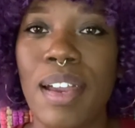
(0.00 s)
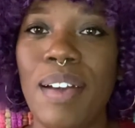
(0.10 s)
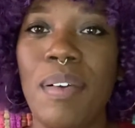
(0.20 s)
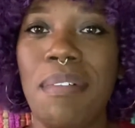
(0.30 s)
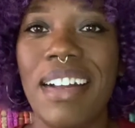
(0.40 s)

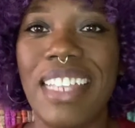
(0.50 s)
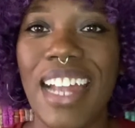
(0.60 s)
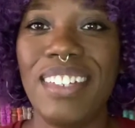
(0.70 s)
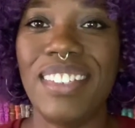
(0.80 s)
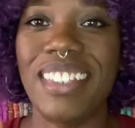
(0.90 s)
Well, my
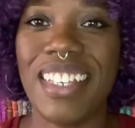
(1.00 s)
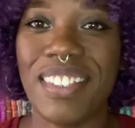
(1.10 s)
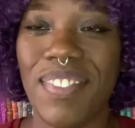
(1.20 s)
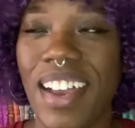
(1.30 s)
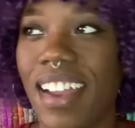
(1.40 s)
dad used to
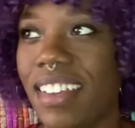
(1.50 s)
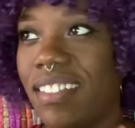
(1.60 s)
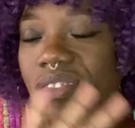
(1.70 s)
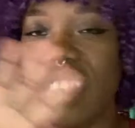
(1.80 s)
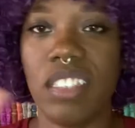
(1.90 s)
testify.
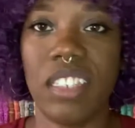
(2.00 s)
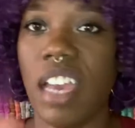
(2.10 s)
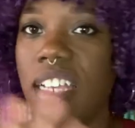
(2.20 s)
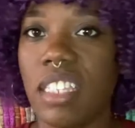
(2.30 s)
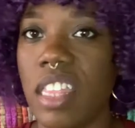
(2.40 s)
This
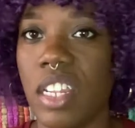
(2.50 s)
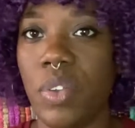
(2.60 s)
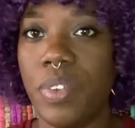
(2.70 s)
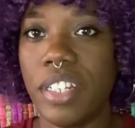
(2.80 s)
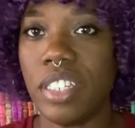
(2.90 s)
has nothing to do
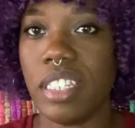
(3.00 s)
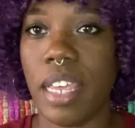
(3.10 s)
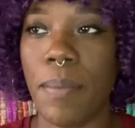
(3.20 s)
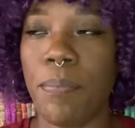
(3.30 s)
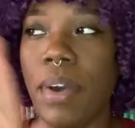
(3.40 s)
with what I just
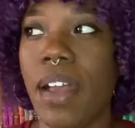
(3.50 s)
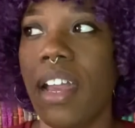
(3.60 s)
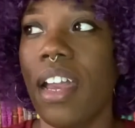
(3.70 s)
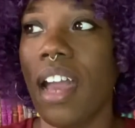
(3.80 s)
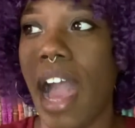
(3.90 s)
said, but
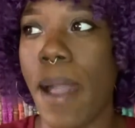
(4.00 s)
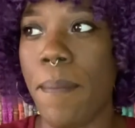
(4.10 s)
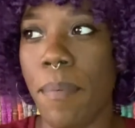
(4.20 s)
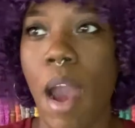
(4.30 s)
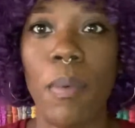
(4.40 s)
I
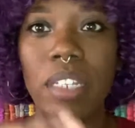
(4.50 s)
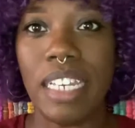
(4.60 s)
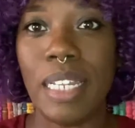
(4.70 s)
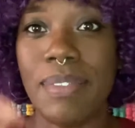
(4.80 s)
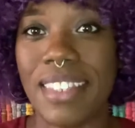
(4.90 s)
probably
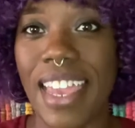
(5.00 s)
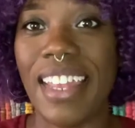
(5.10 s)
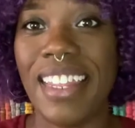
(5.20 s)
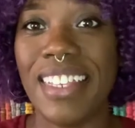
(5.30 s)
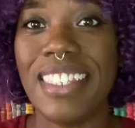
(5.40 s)
end up saying
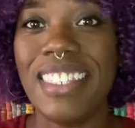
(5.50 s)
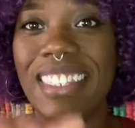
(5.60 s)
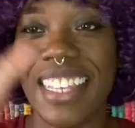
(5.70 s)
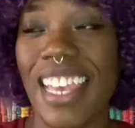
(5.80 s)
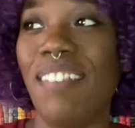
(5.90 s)
this
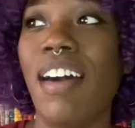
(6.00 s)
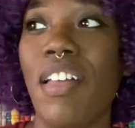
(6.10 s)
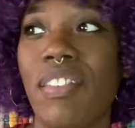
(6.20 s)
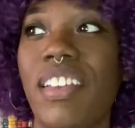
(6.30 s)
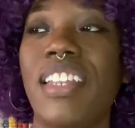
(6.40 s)
in my
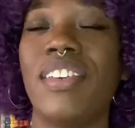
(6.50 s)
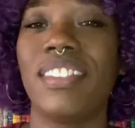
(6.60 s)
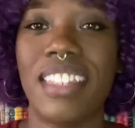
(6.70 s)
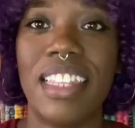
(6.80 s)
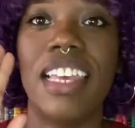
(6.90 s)
other videos,
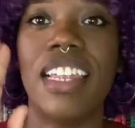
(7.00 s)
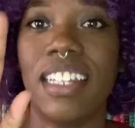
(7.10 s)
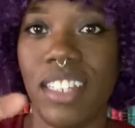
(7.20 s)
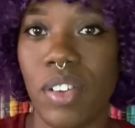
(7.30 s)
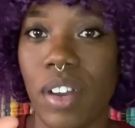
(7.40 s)
and then
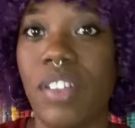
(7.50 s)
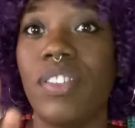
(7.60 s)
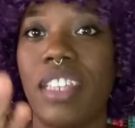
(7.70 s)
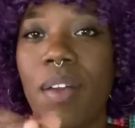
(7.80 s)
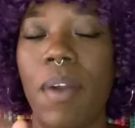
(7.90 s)
you'll
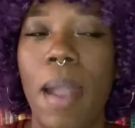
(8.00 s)
understand why.